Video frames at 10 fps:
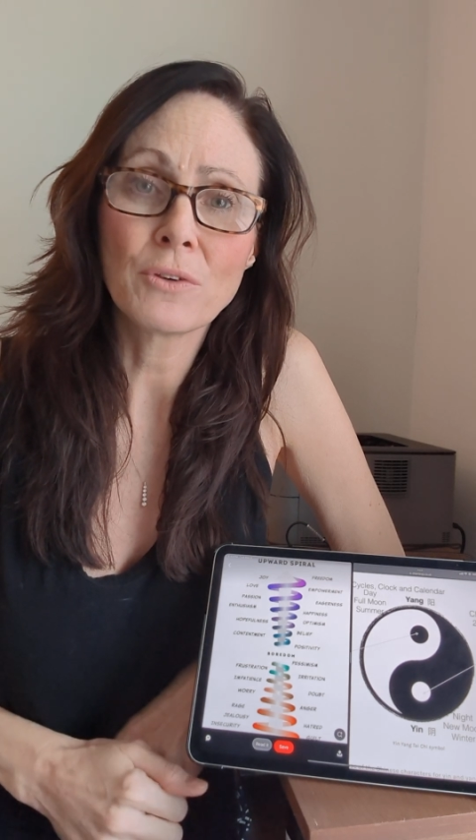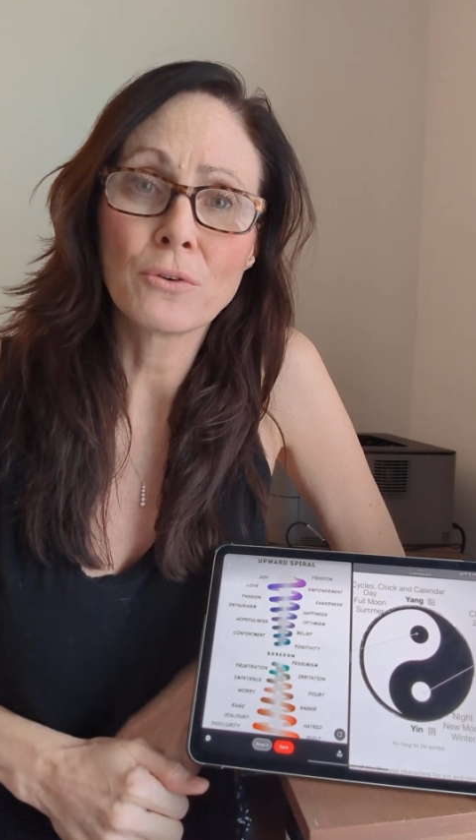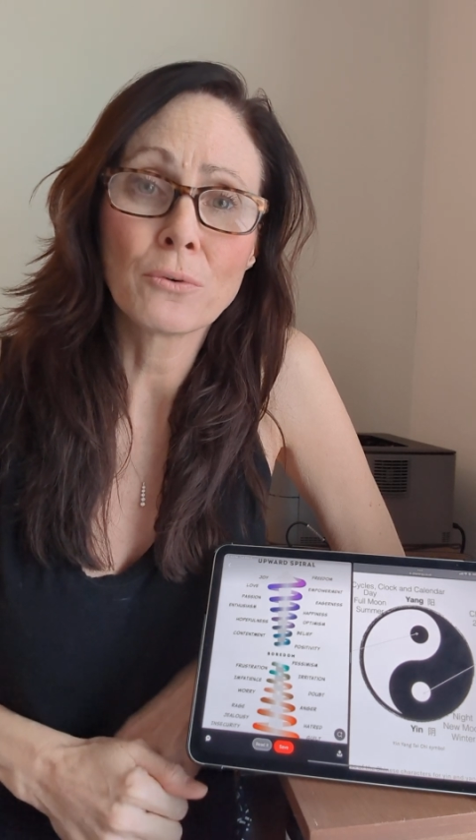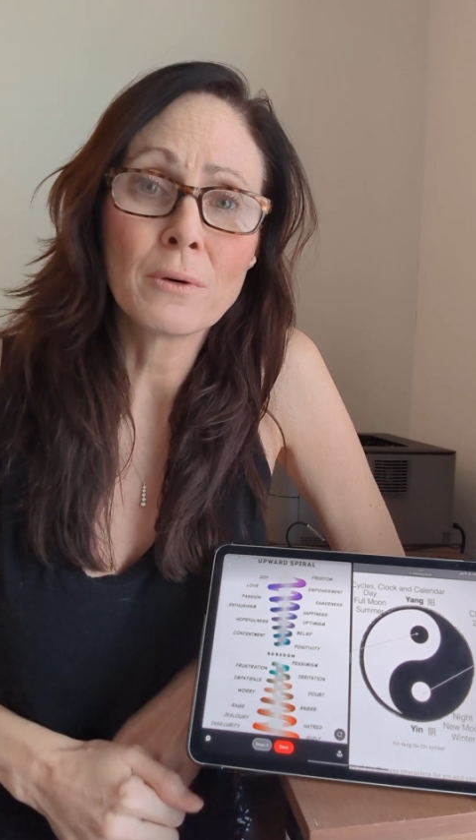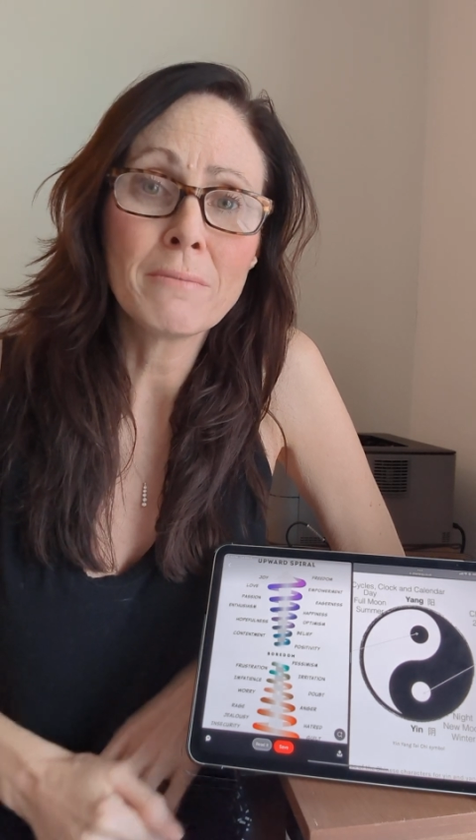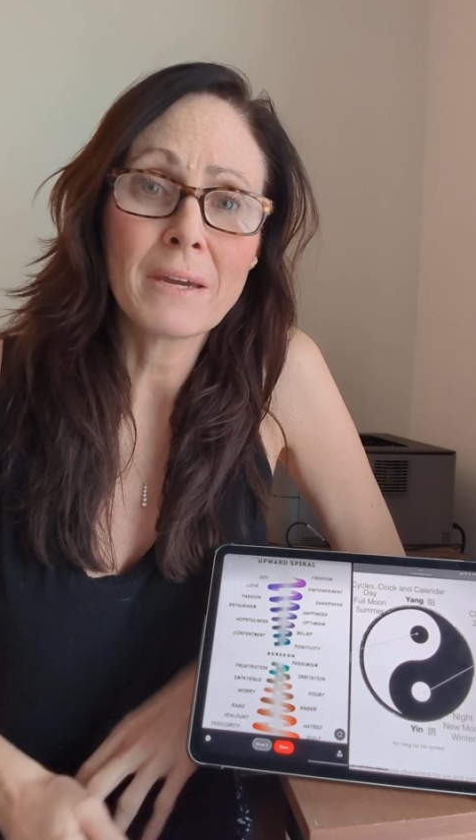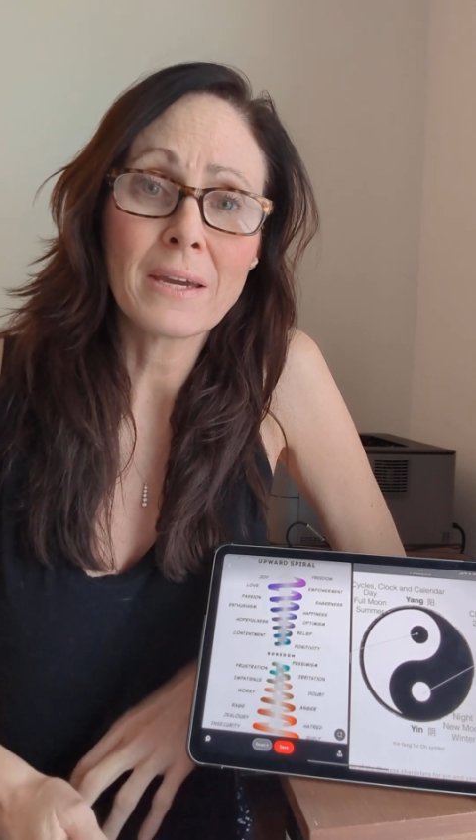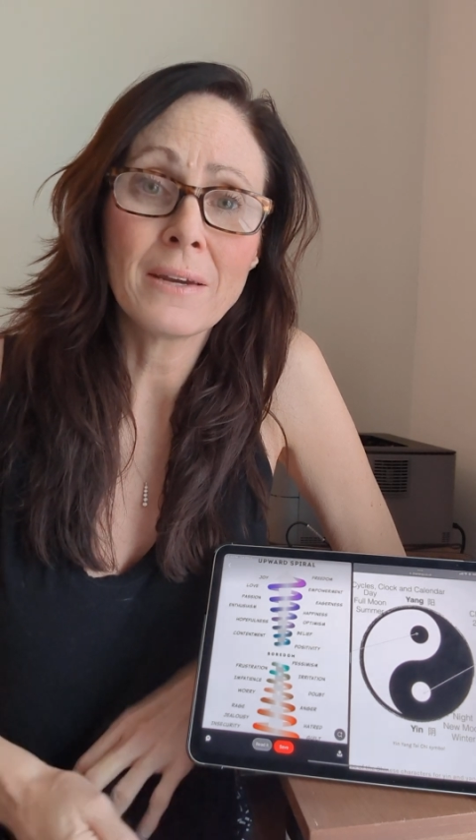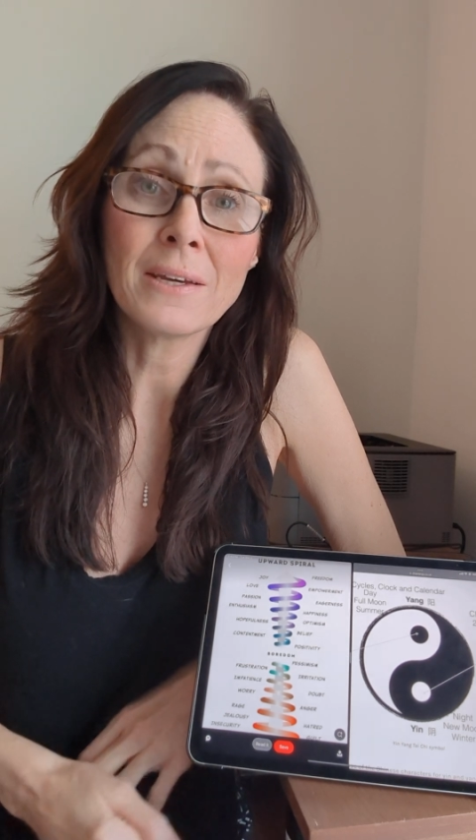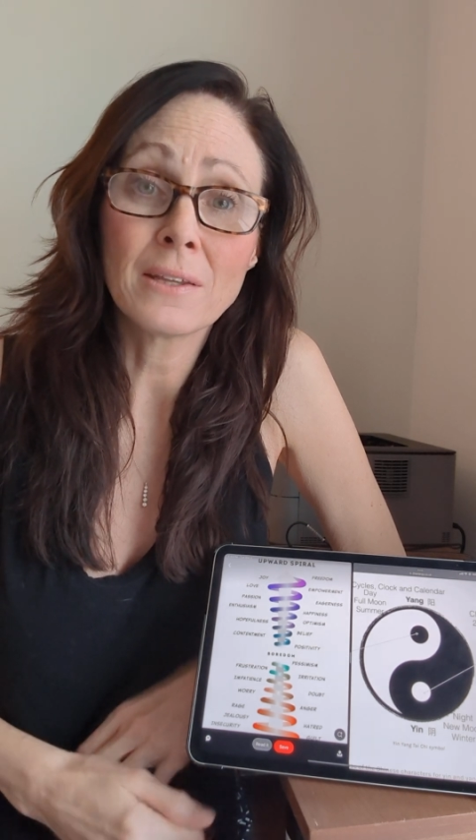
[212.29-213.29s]
You'll
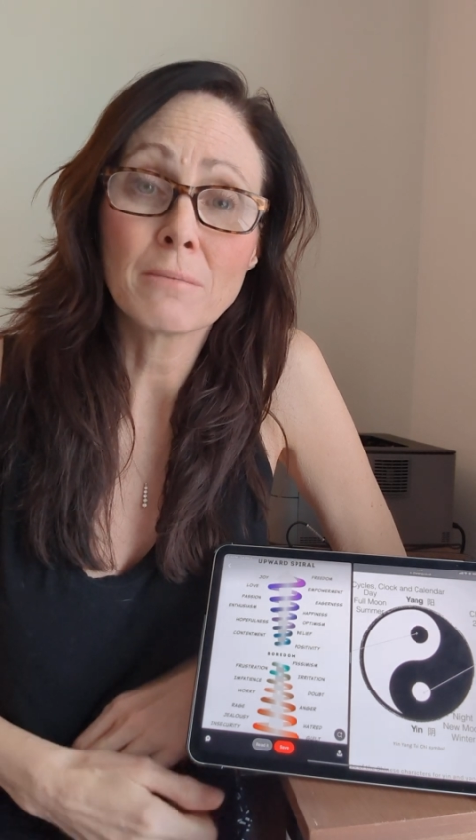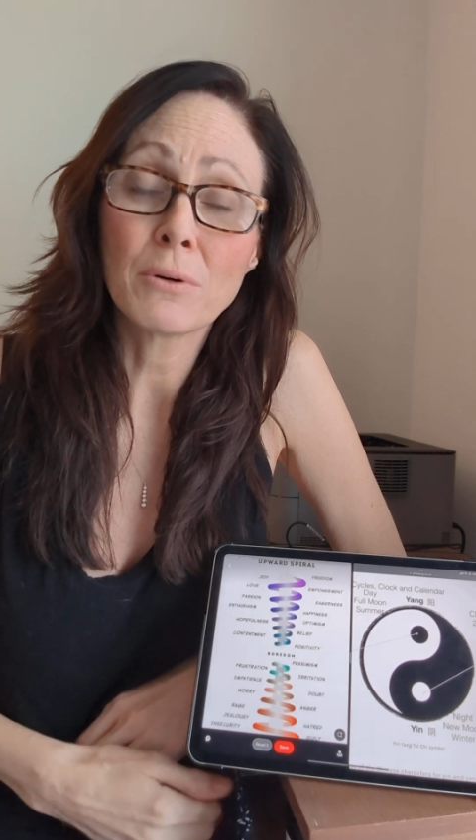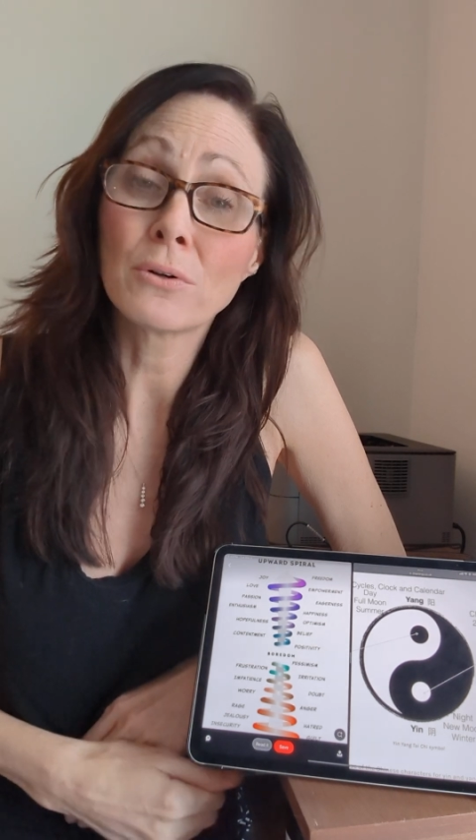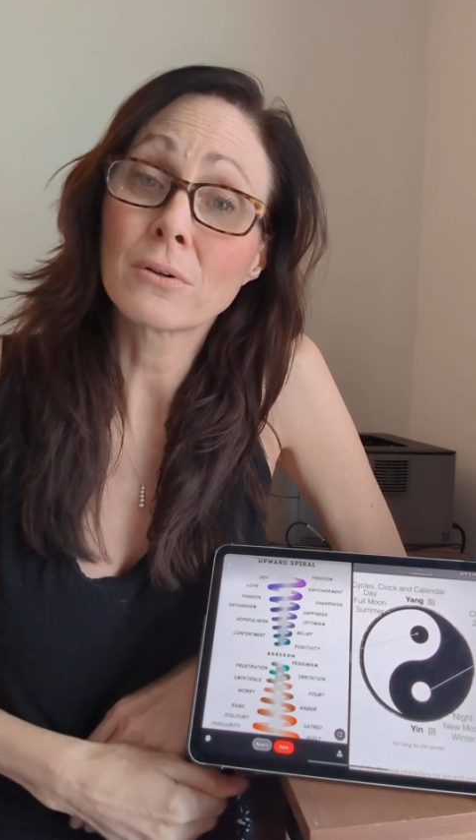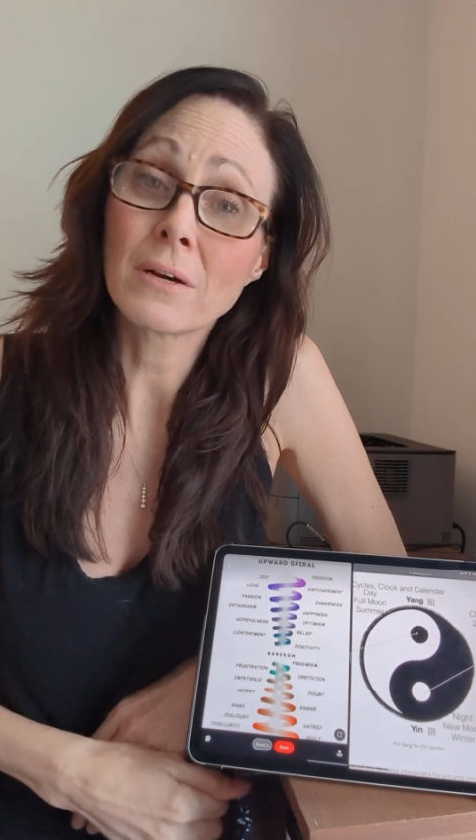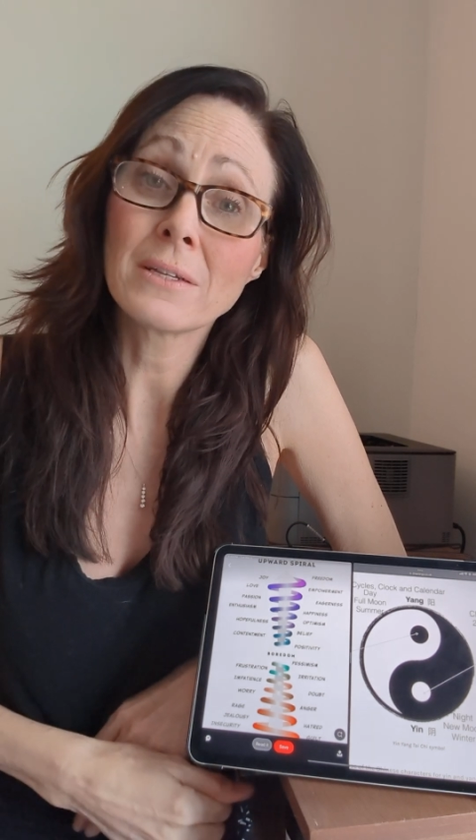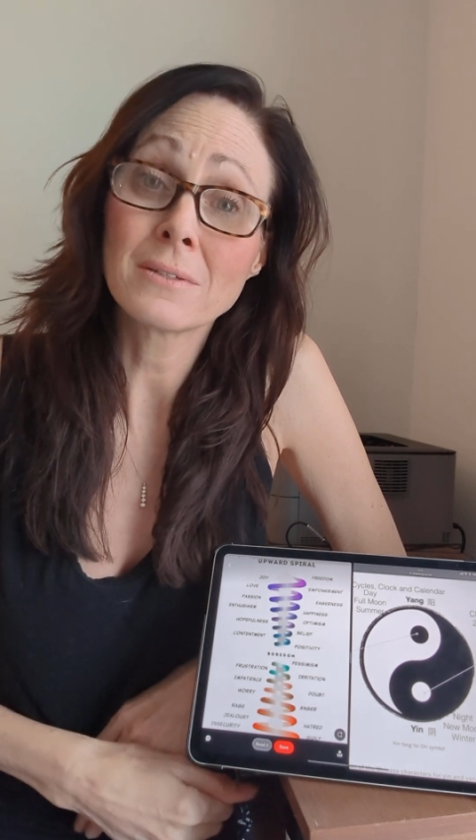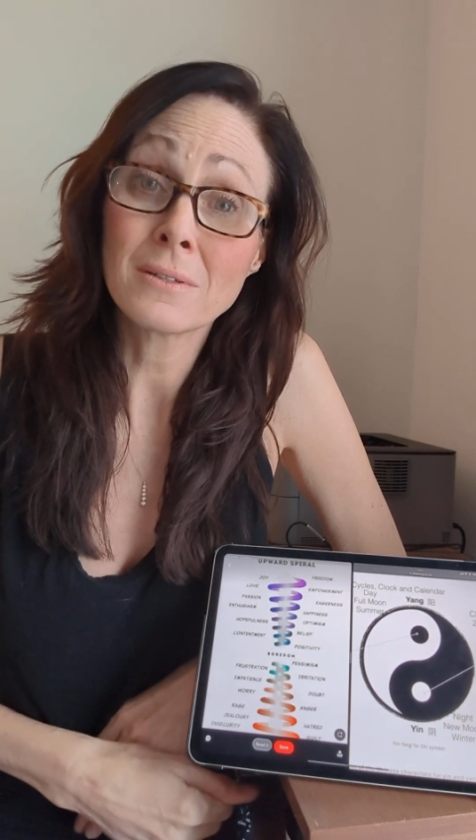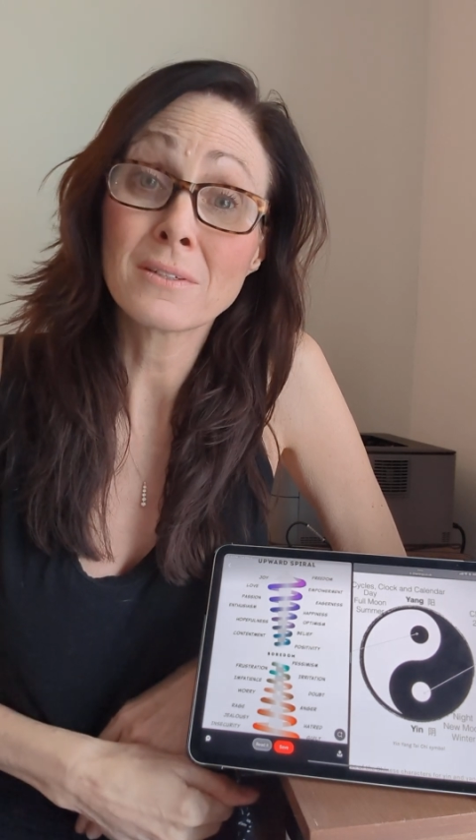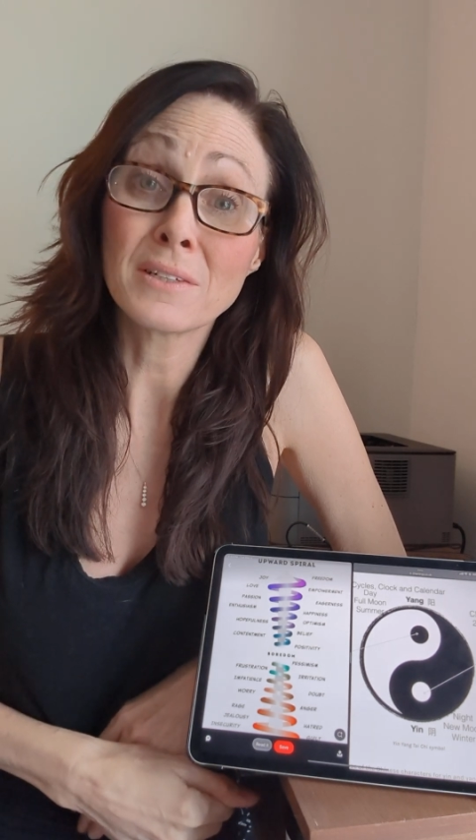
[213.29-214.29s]
remain in the polarized
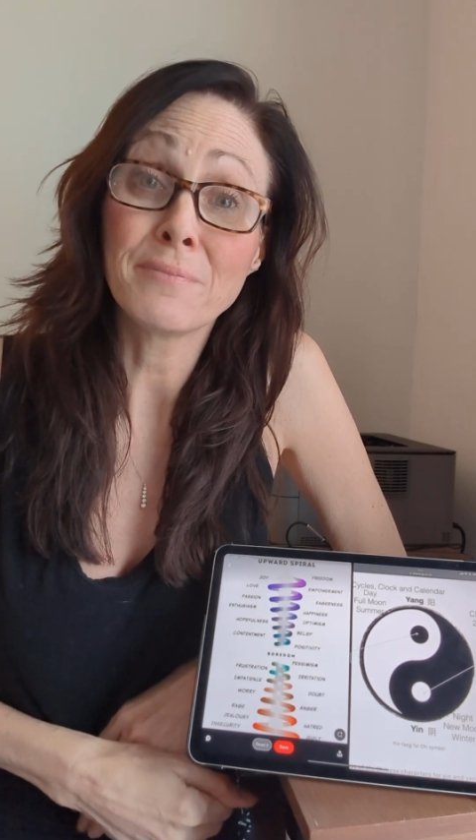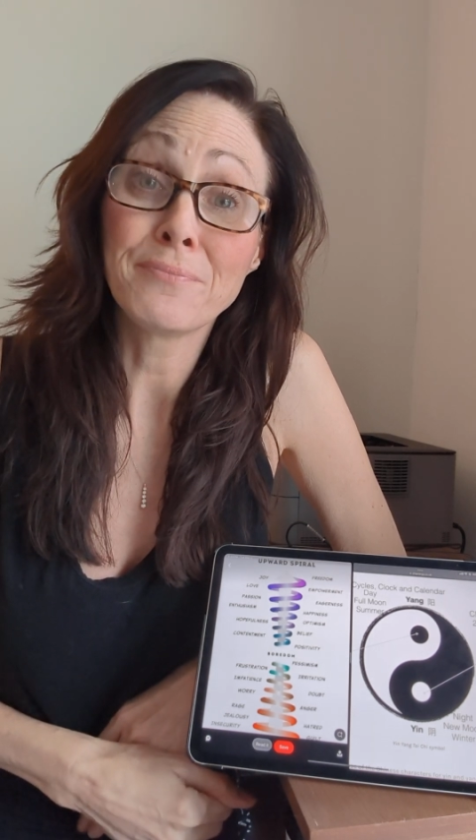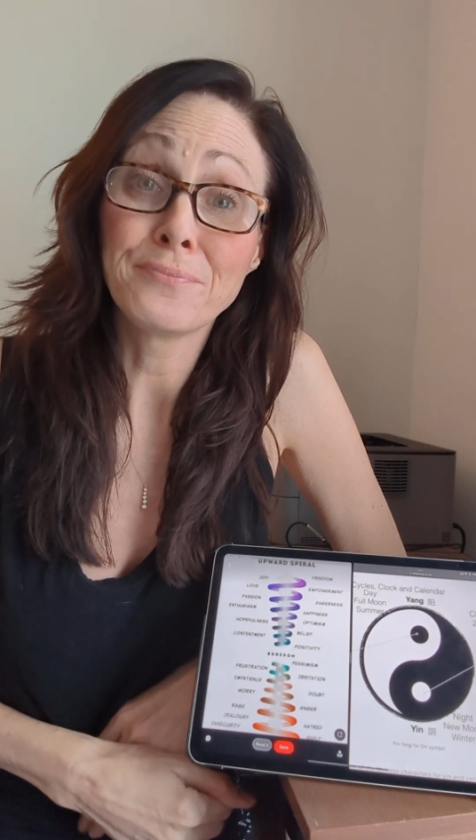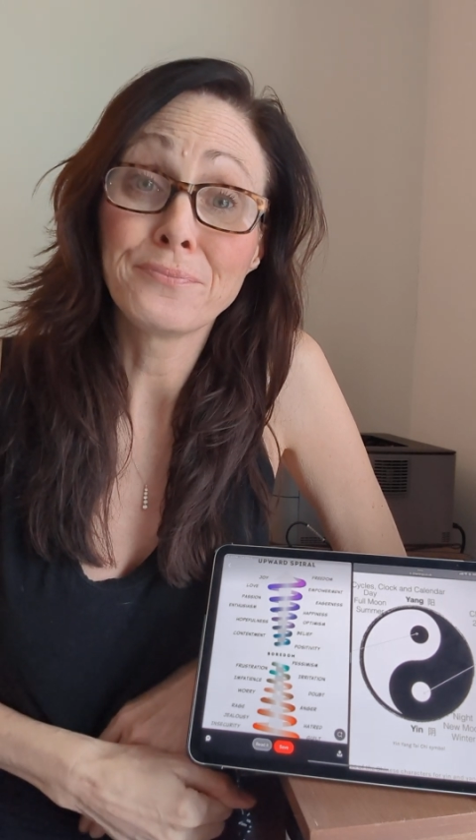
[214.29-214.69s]
system.